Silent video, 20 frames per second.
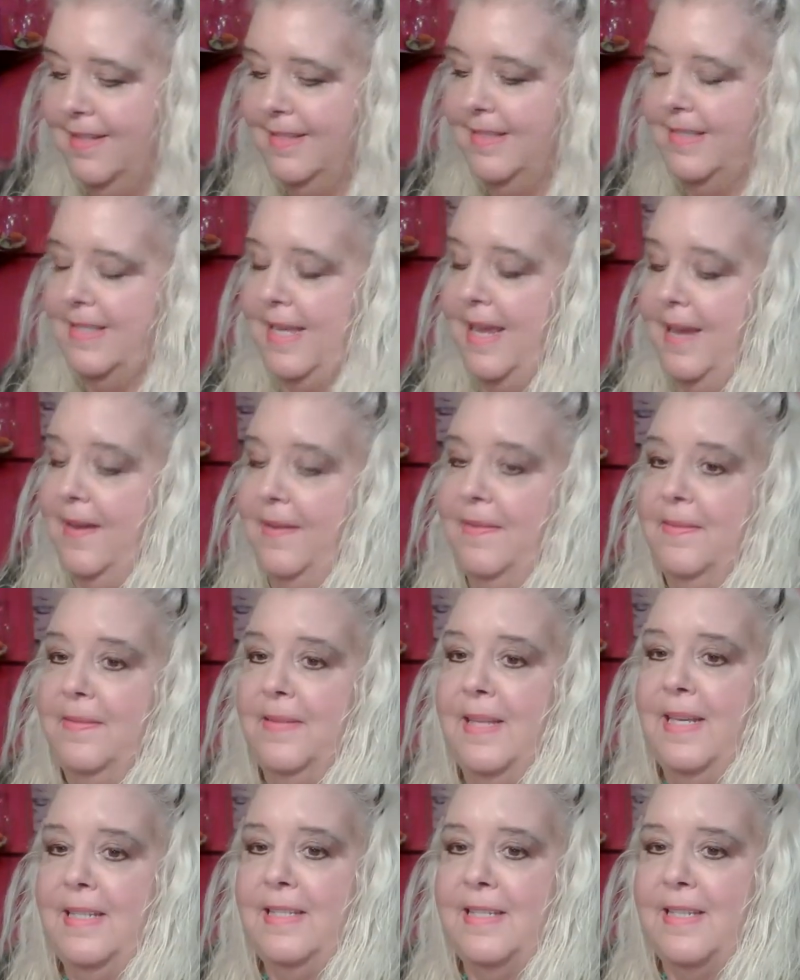So
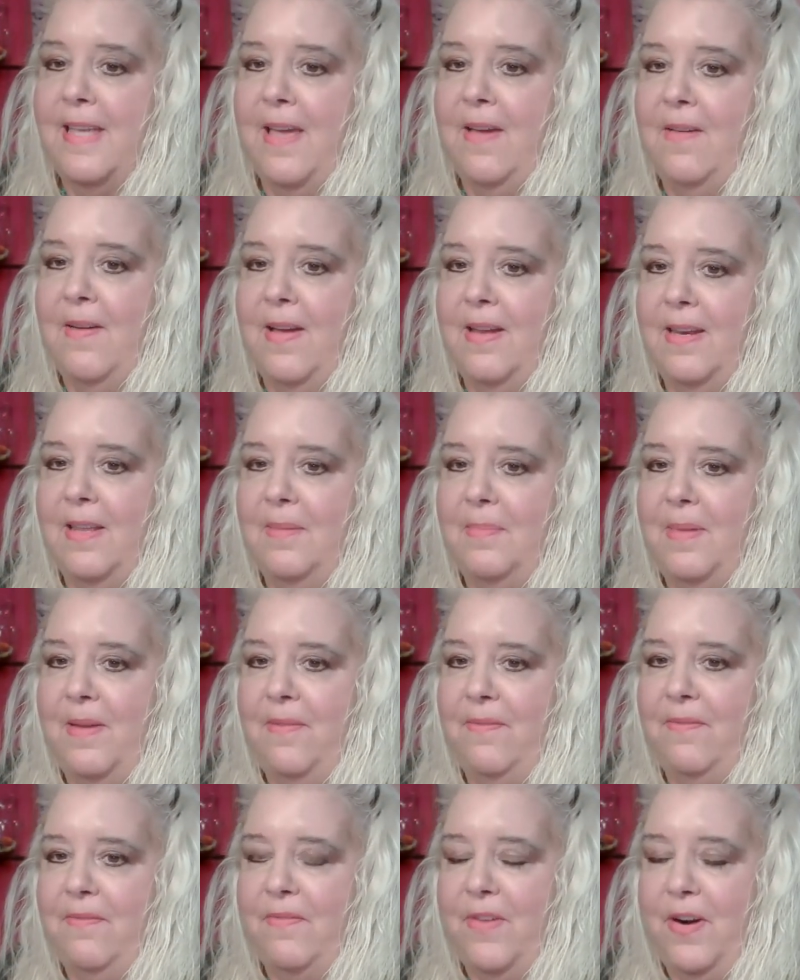let's go a little bit